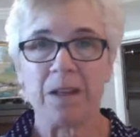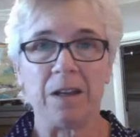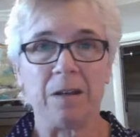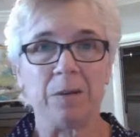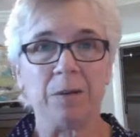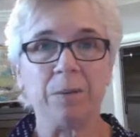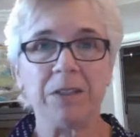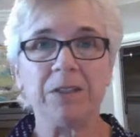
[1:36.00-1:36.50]
And
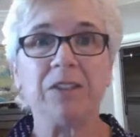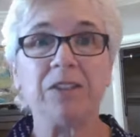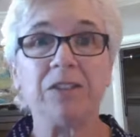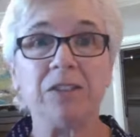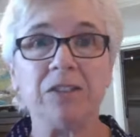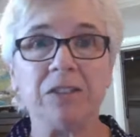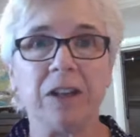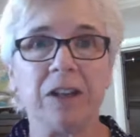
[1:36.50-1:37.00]
I'm going to be
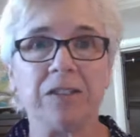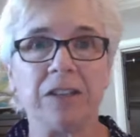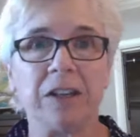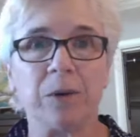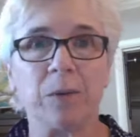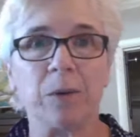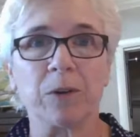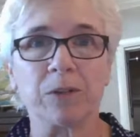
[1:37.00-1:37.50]
teaching you guys
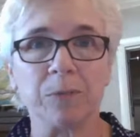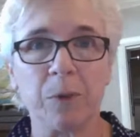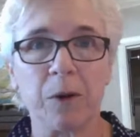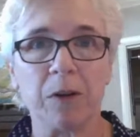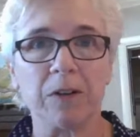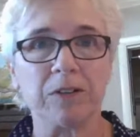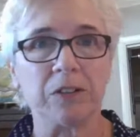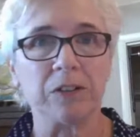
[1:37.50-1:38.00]
how to work
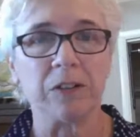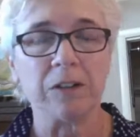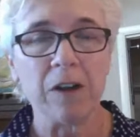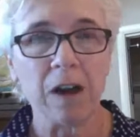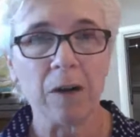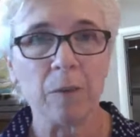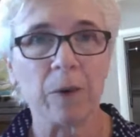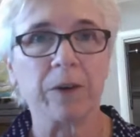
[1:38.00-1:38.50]
smart. So you're
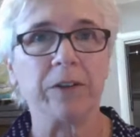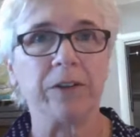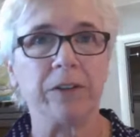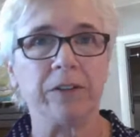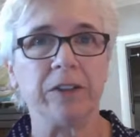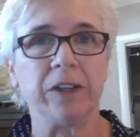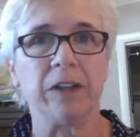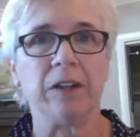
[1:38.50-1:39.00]
not working
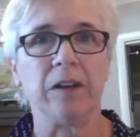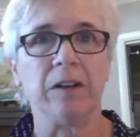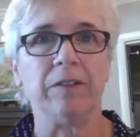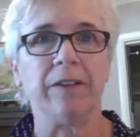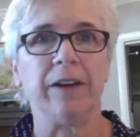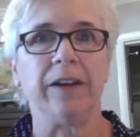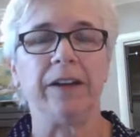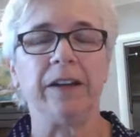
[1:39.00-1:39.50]
your tail
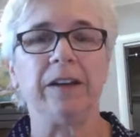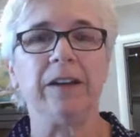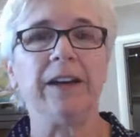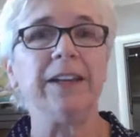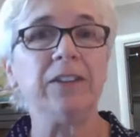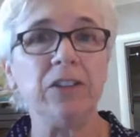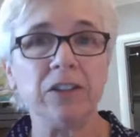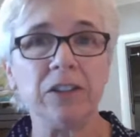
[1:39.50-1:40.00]
off out here.
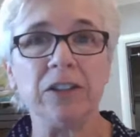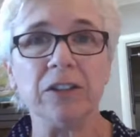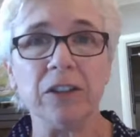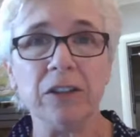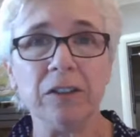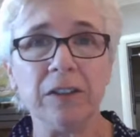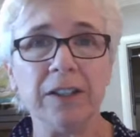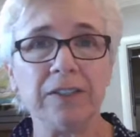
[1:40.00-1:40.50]
And you can
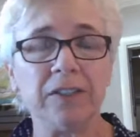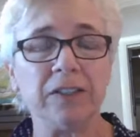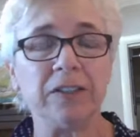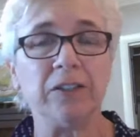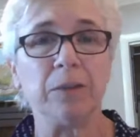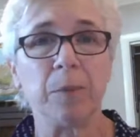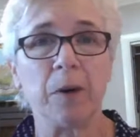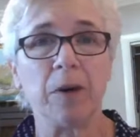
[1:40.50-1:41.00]
do this
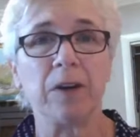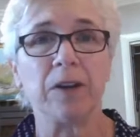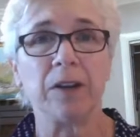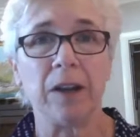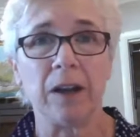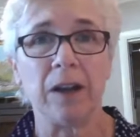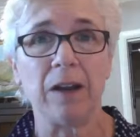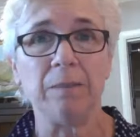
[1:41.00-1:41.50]
in your
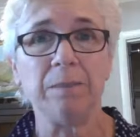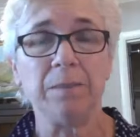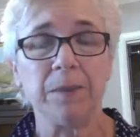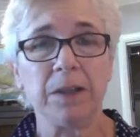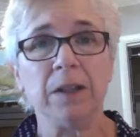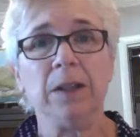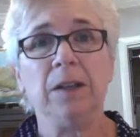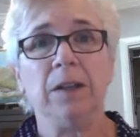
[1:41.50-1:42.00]
part-time.
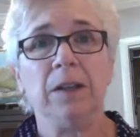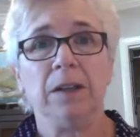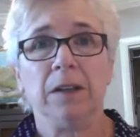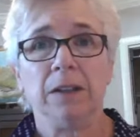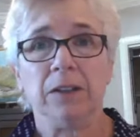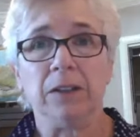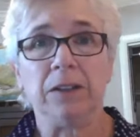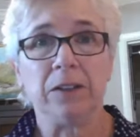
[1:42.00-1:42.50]

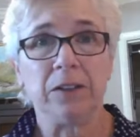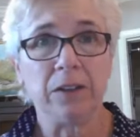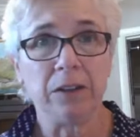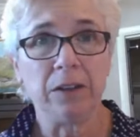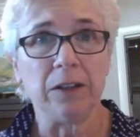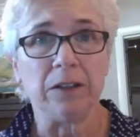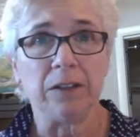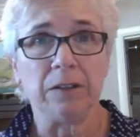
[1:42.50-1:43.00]
You can
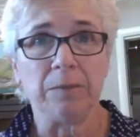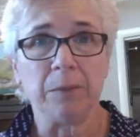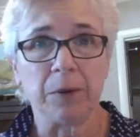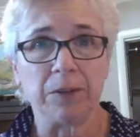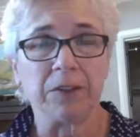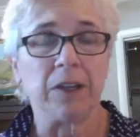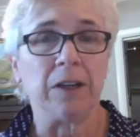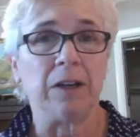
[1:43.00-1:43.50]
do it
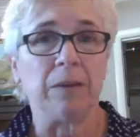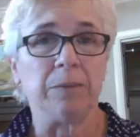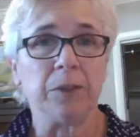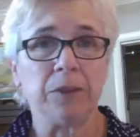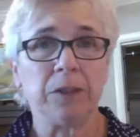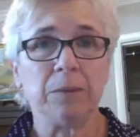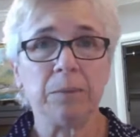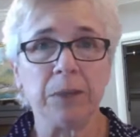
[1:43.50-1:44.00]
part-time.
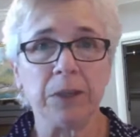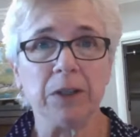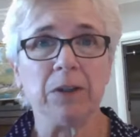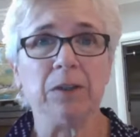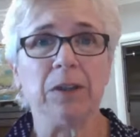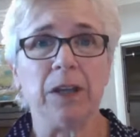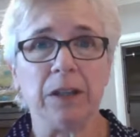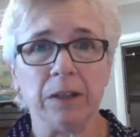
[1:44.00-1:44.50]
You can
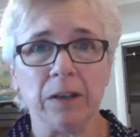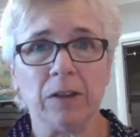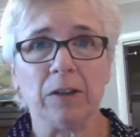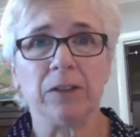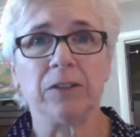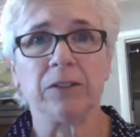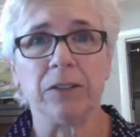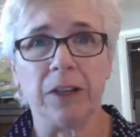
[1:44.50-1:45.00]
build a
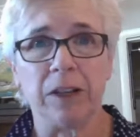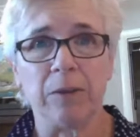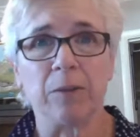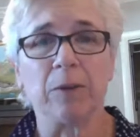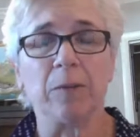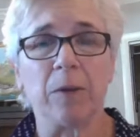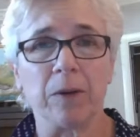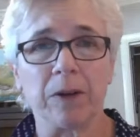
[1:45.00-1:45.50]
large
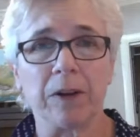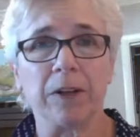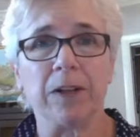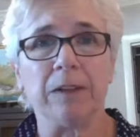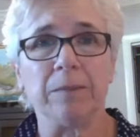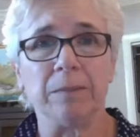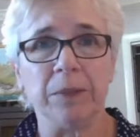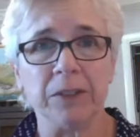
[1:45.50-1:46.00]
network
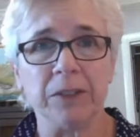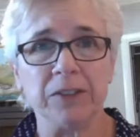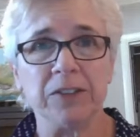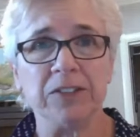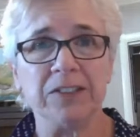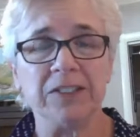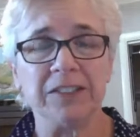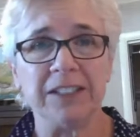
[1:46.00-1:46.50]
marketing
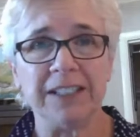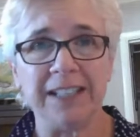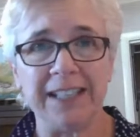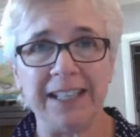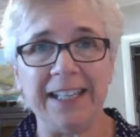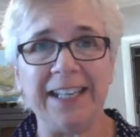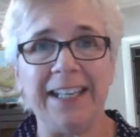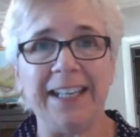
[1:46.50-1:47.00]
business
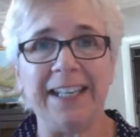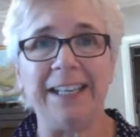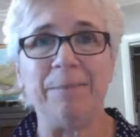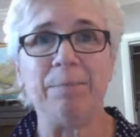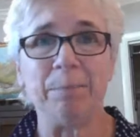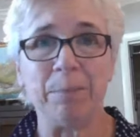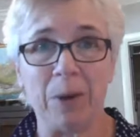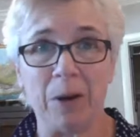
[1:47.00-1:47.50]

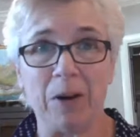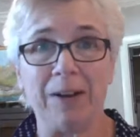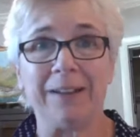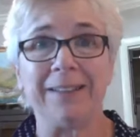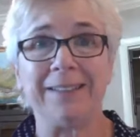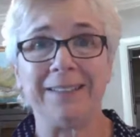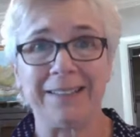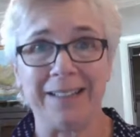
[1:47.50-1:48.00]
in
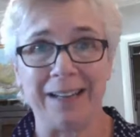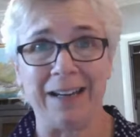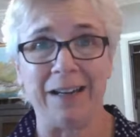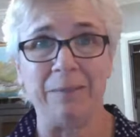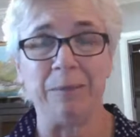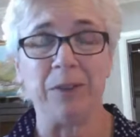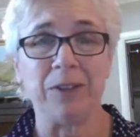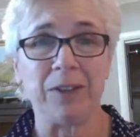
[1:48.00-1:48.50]

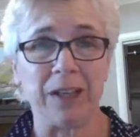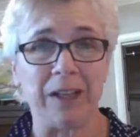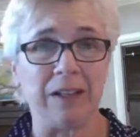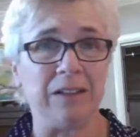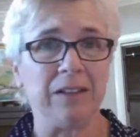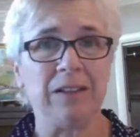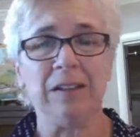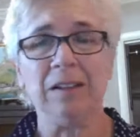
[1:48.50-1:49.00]
part-time. You
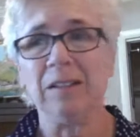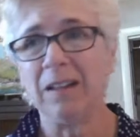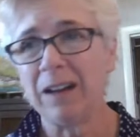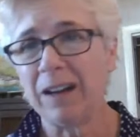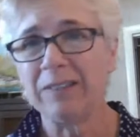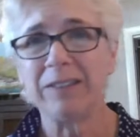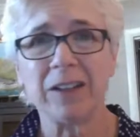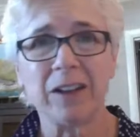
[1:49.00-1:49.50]
can't. You
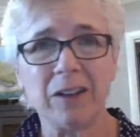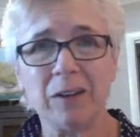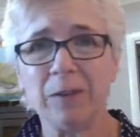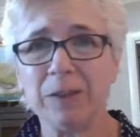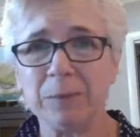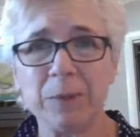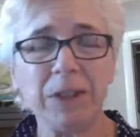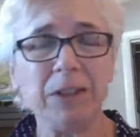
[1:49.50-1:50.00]
don't have to
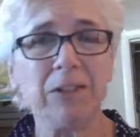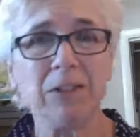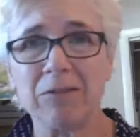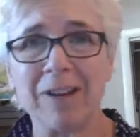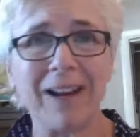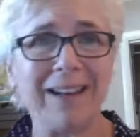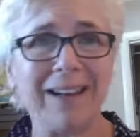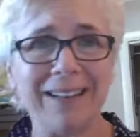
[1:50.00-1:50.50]
always be
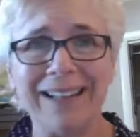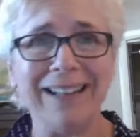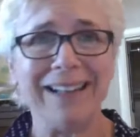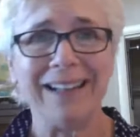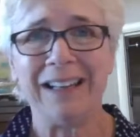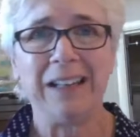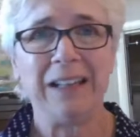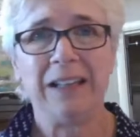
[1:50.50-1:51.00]

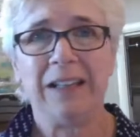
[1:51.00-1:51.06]
grinding.